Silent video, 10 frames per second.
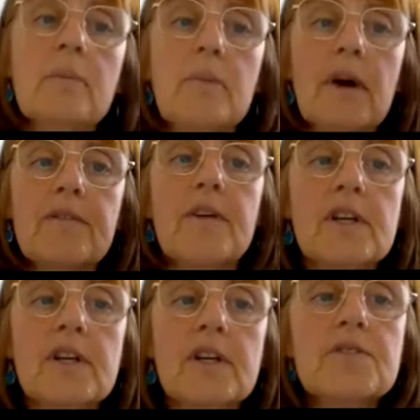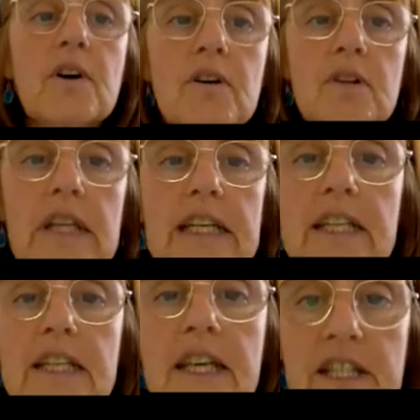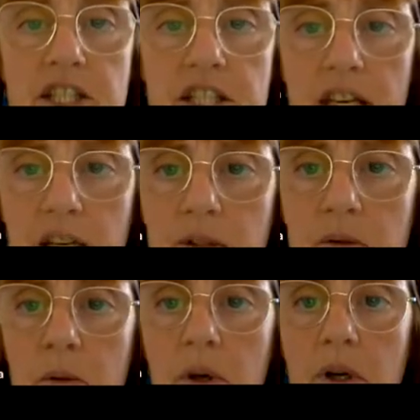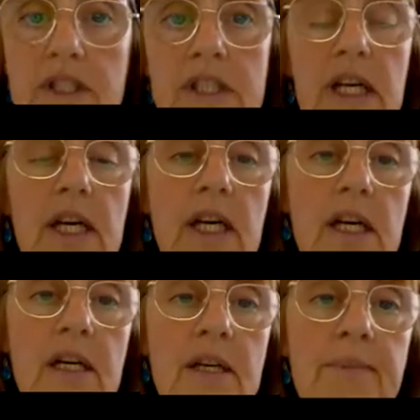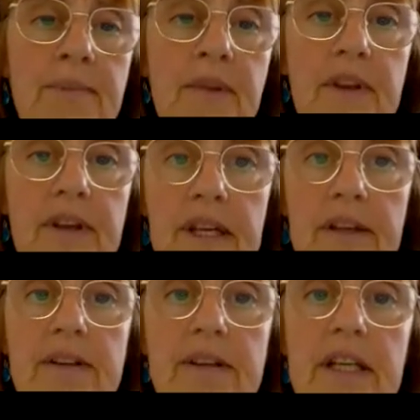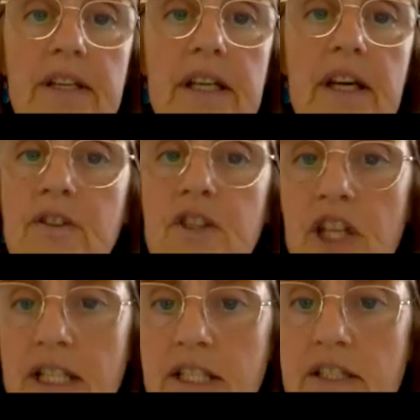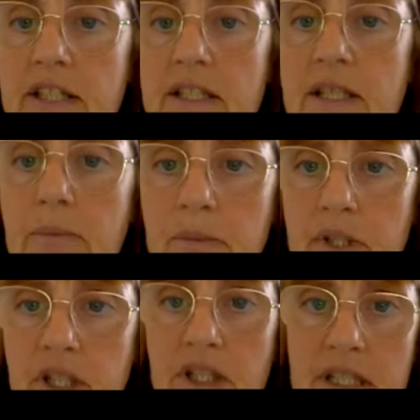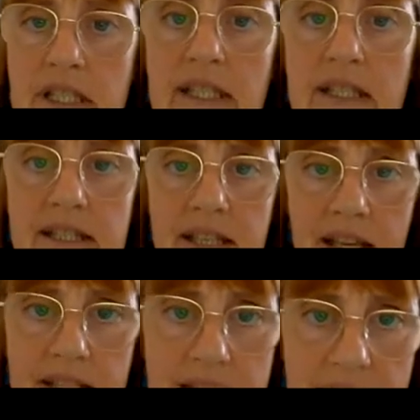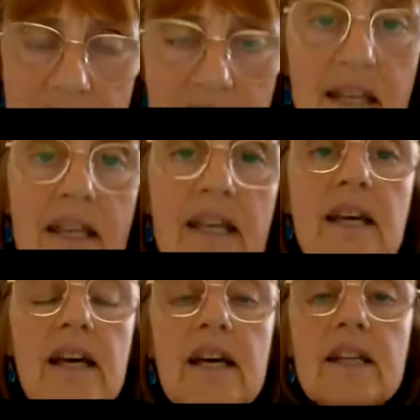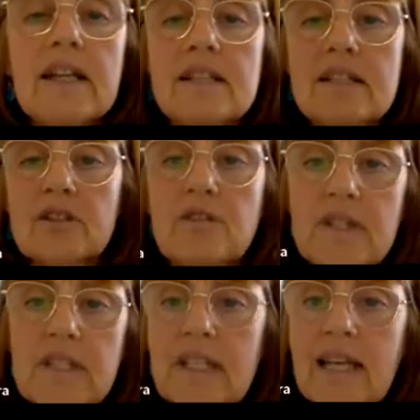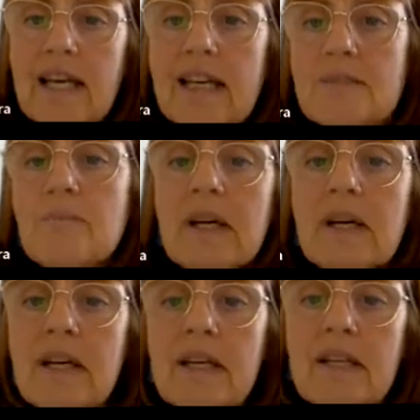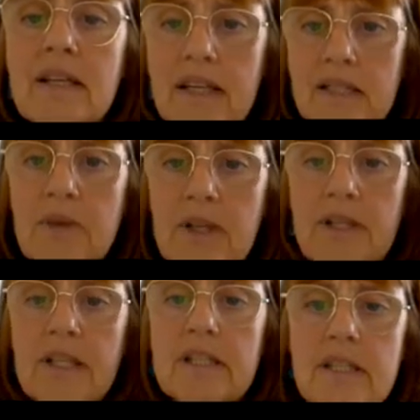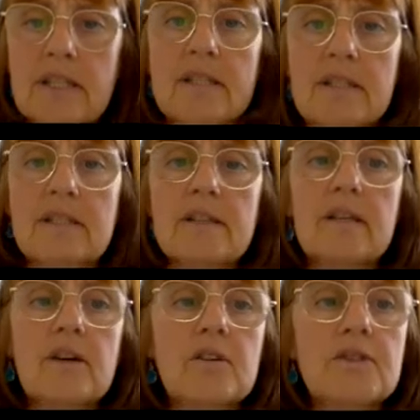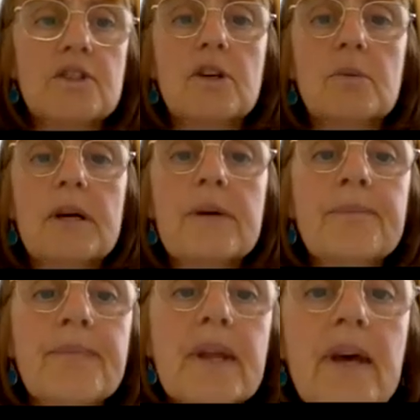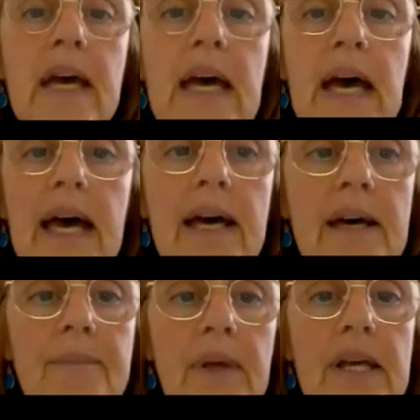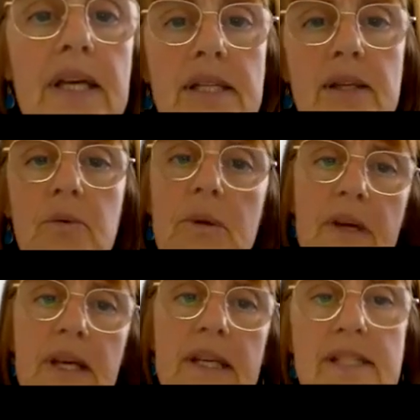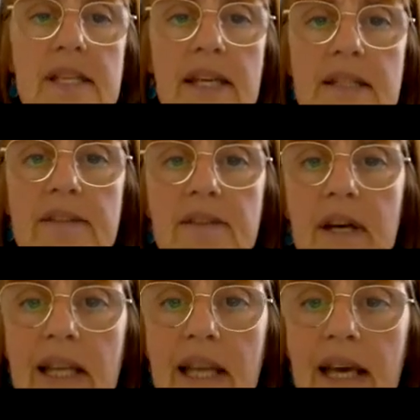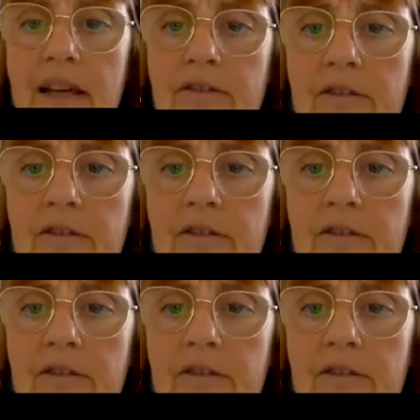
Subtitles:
But first of all, in a nutshell, what the theory of shattered assumptions says and this sort of underlies my experiences of trauma, is that we make sense of our life